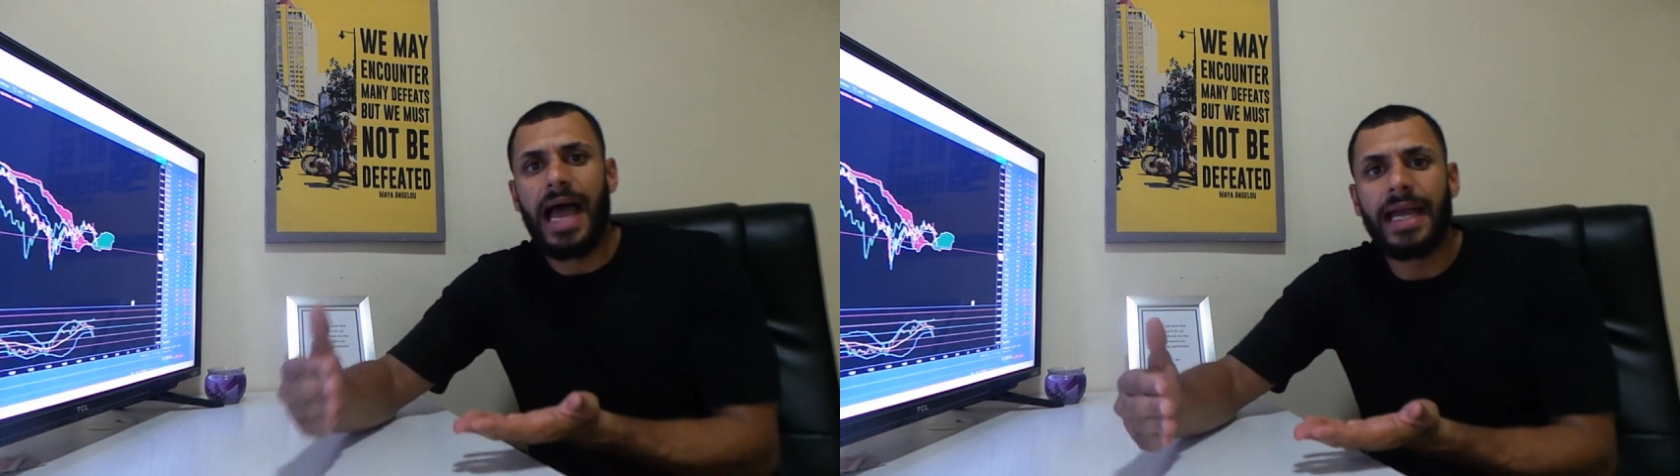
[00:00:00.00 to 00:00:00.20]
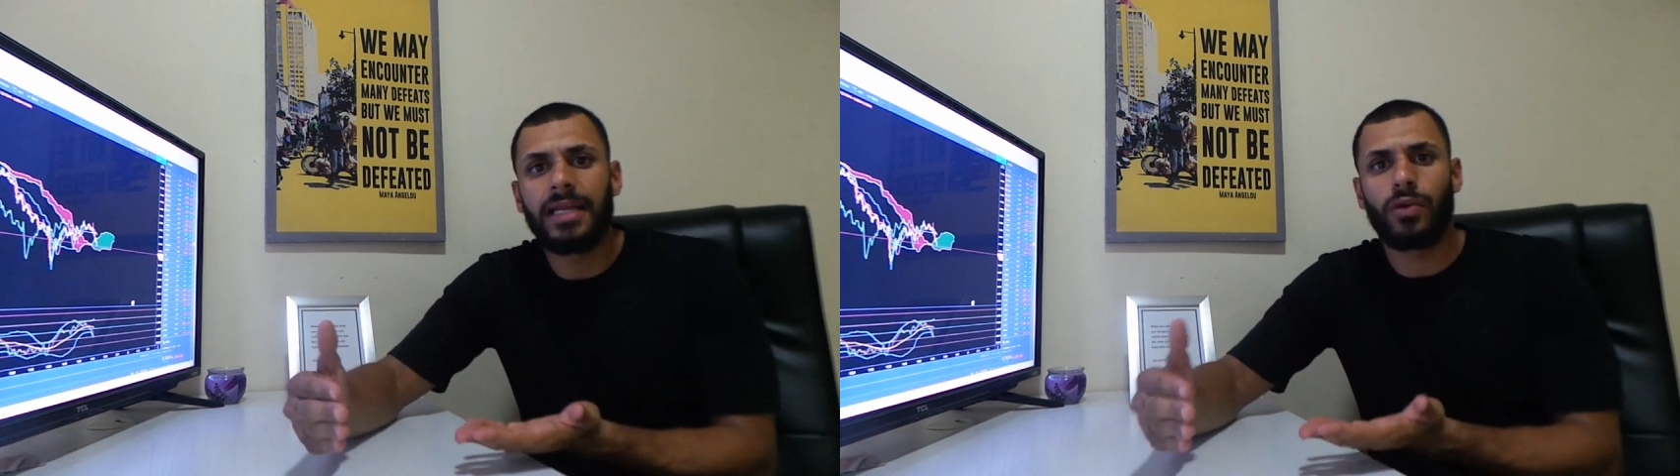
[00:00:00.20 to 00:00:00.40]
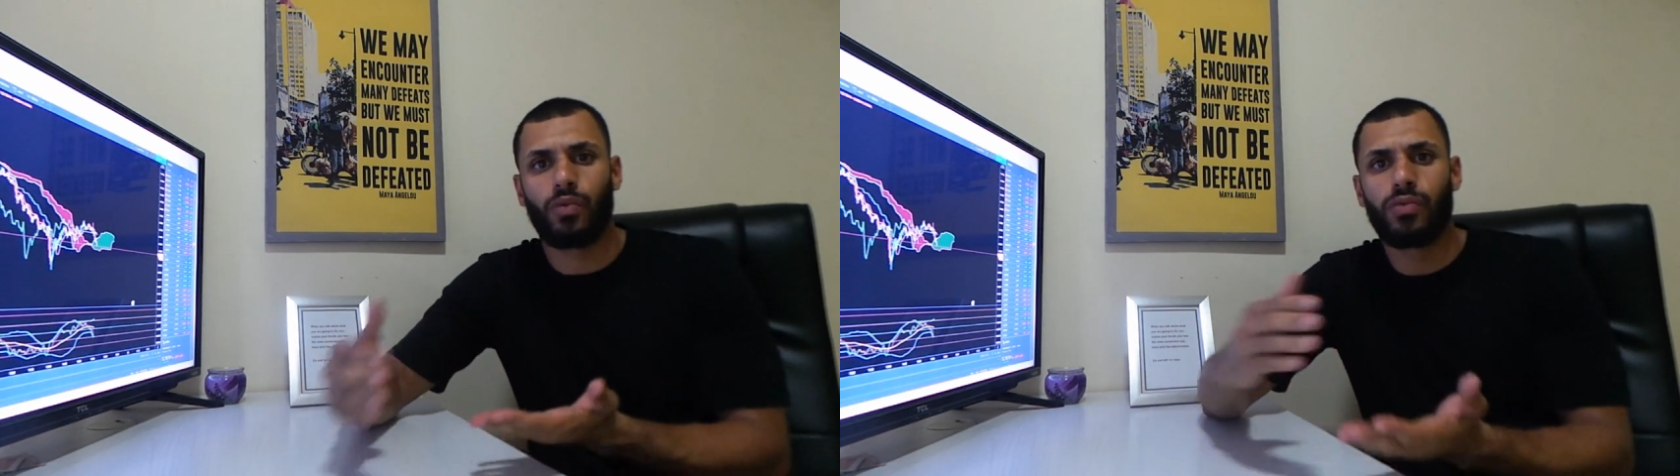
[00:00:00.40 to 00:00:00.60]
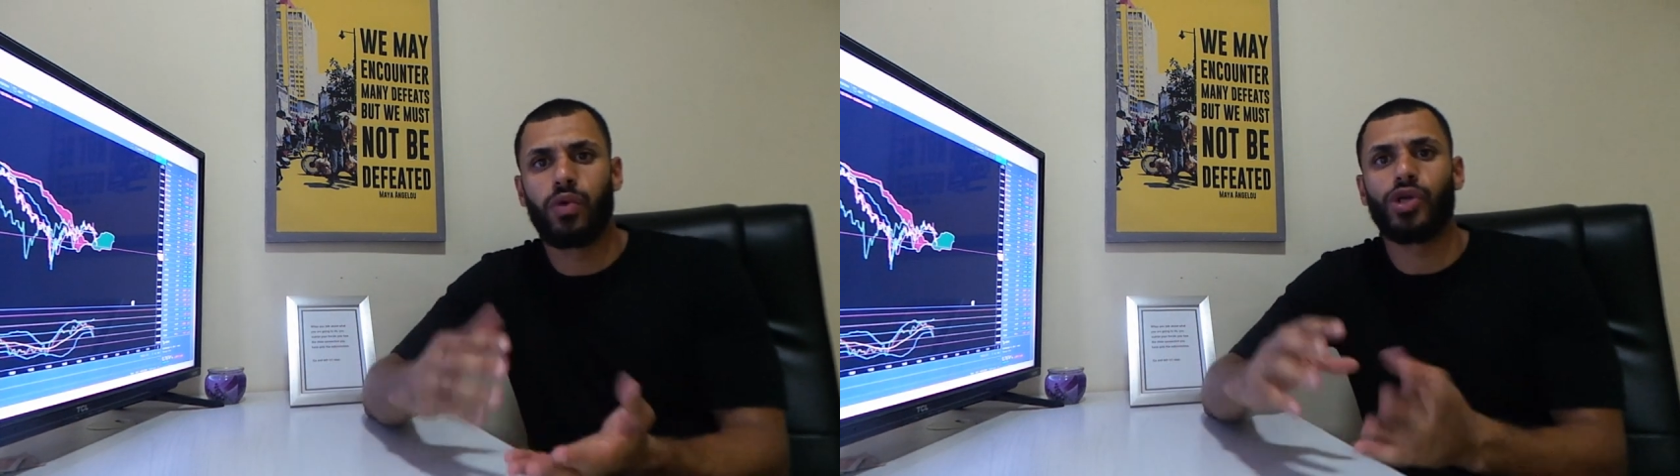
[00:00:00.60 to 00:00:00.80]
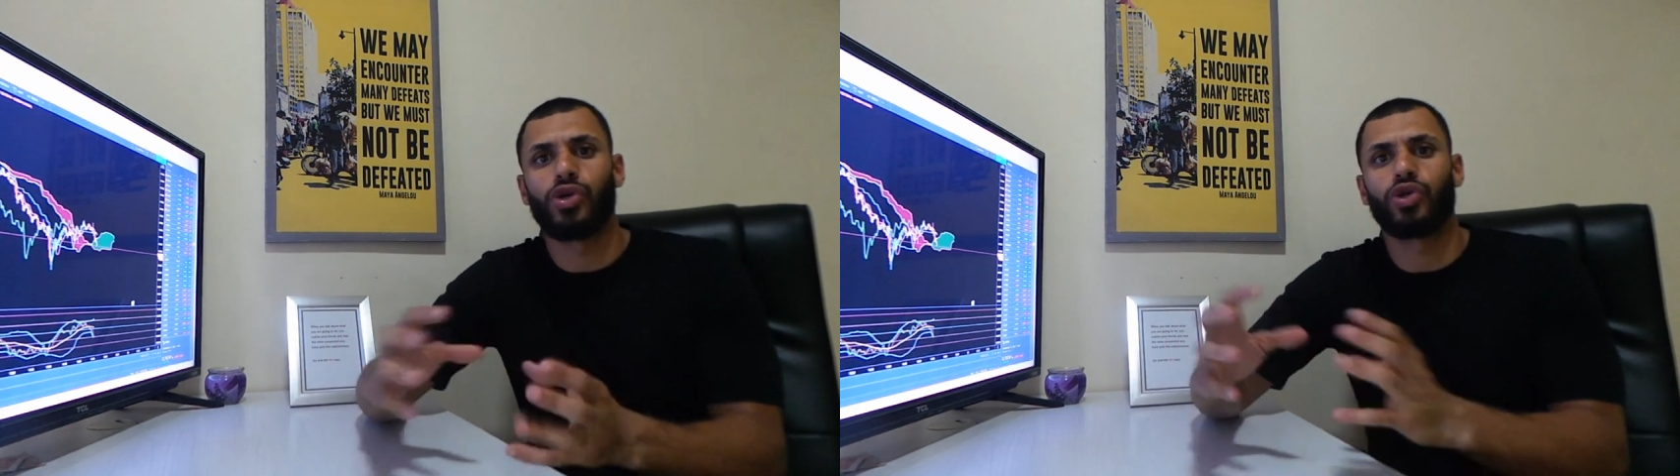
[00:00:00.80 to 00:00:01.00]
line with
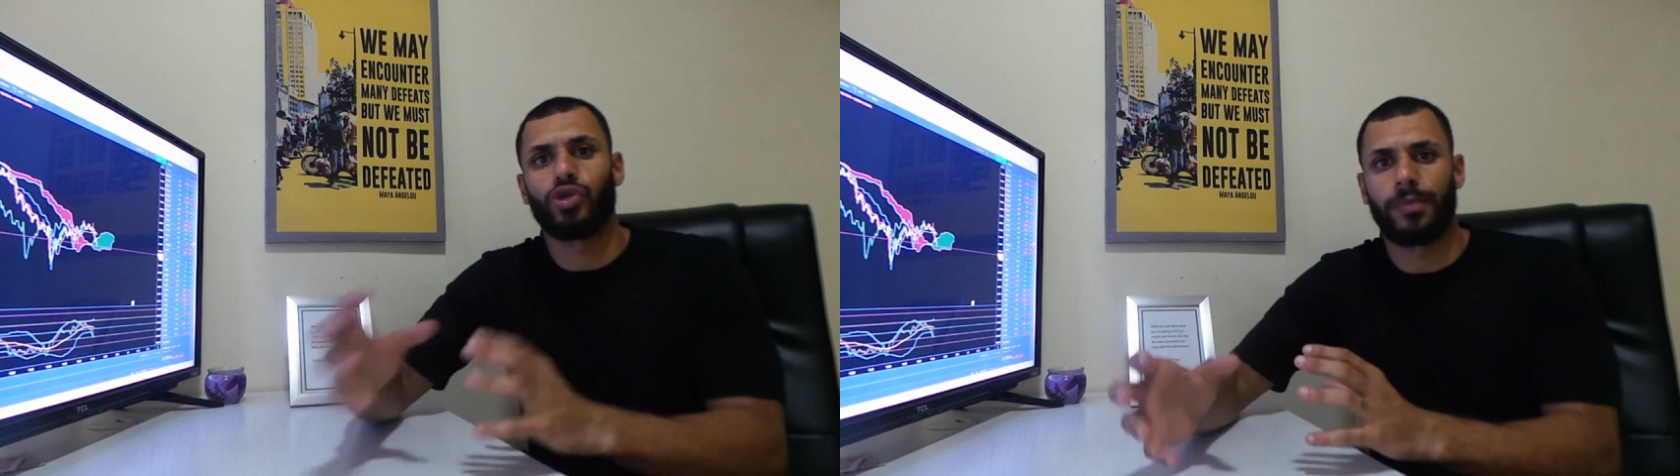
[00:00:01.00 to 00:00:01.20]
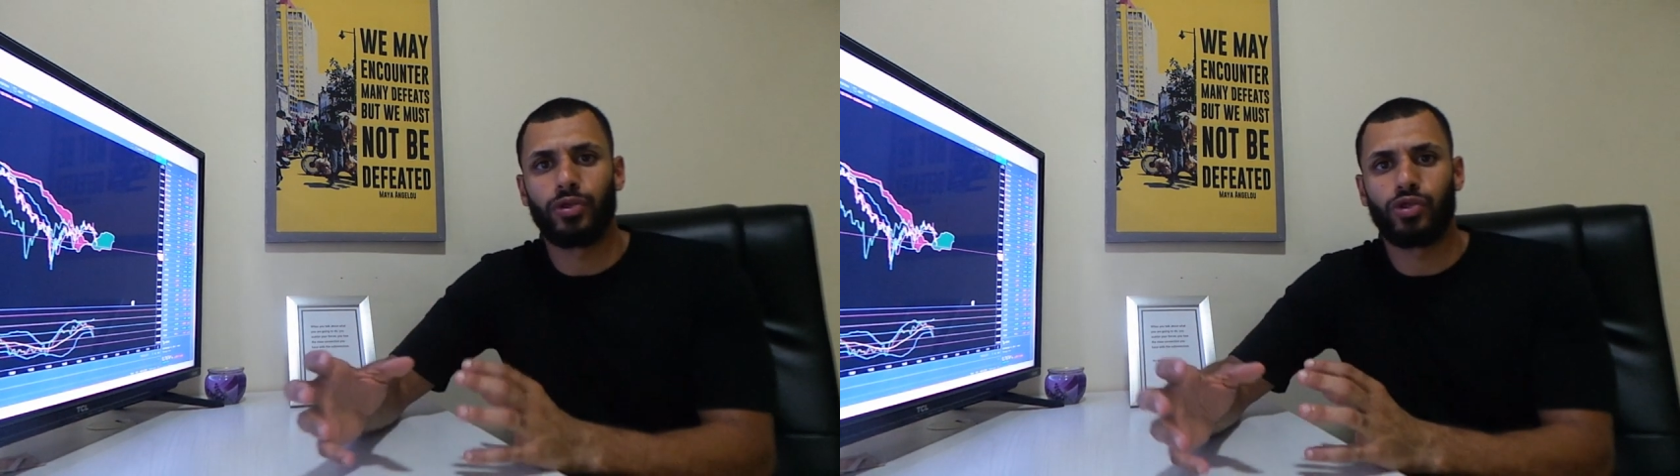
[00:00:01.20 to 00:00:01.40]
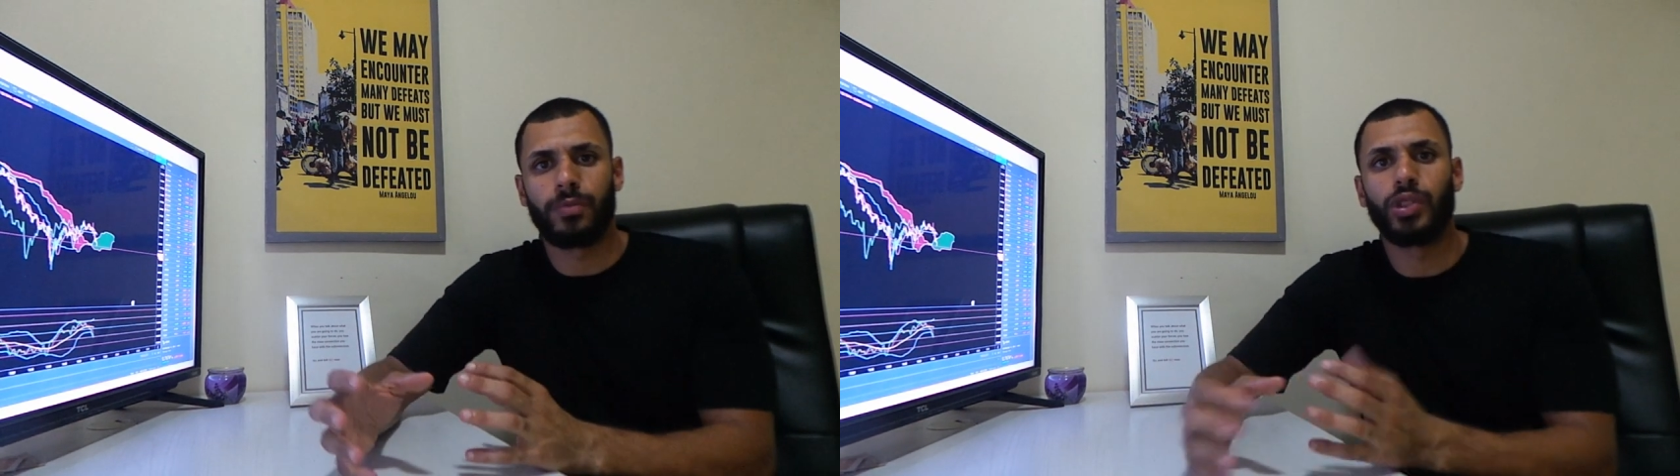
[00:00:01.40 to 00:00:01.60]
what you're supposed to